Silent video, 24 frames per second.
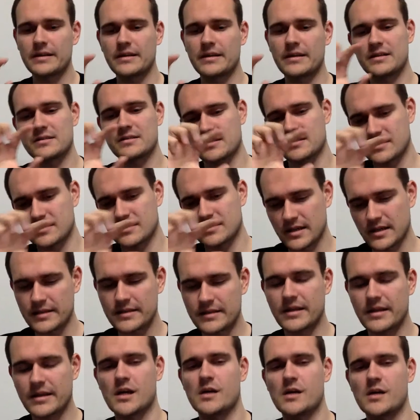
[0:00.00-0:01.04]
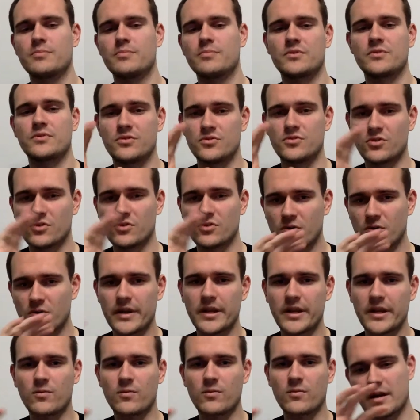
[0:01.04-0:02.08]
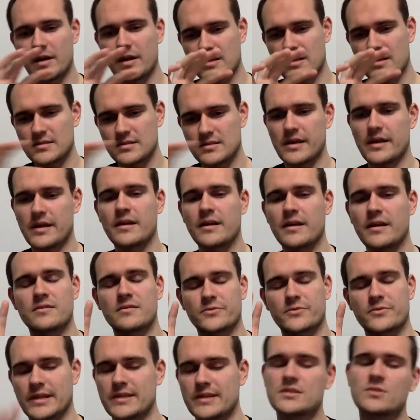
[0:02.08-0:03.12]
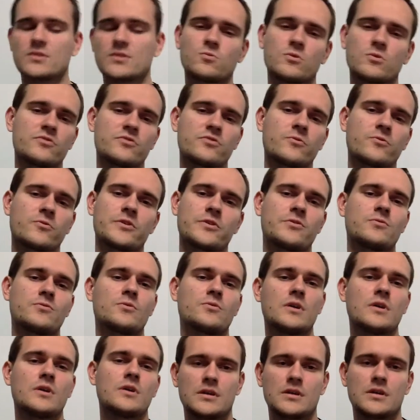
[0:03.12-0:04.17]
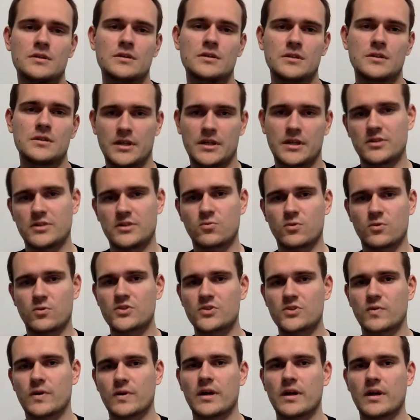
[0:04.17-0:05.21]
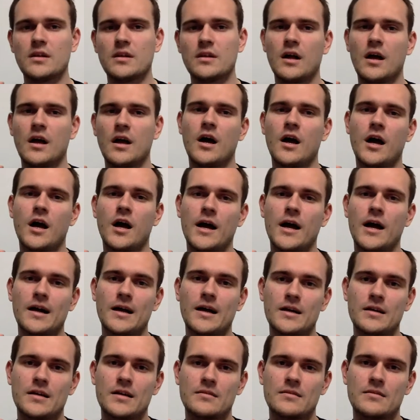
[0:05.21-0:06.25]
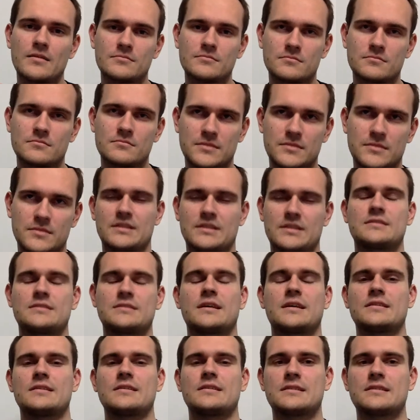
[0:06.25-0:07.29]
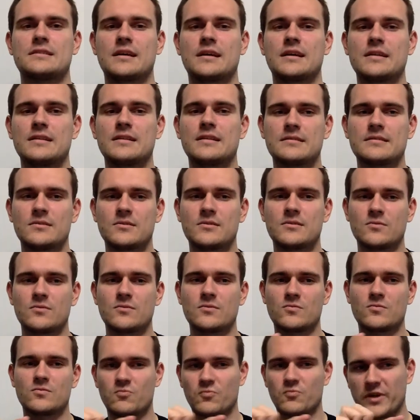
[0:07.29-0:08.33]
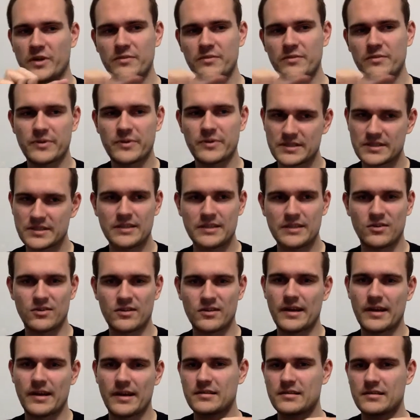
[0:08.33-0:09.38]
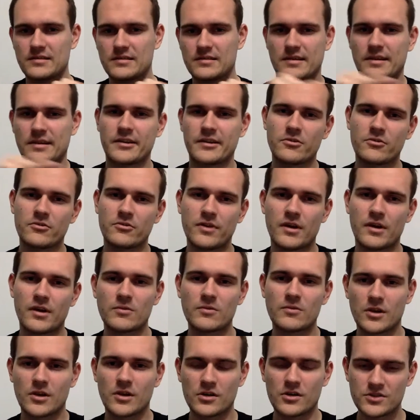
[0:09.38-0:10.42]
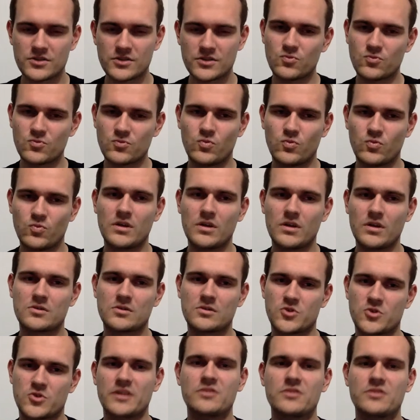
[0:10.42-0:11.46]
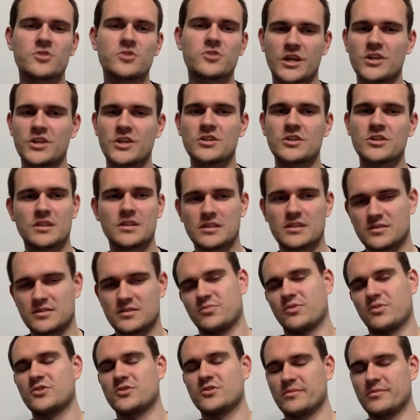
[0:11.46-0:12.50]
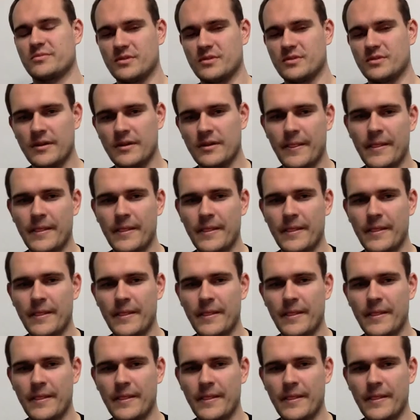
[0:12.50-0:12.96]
is inside the app. You don't go anywhere. It's there. It translates the word for you. It works well in the sense that we personally don't like the design of how it looks. We try to change it. It's impossible.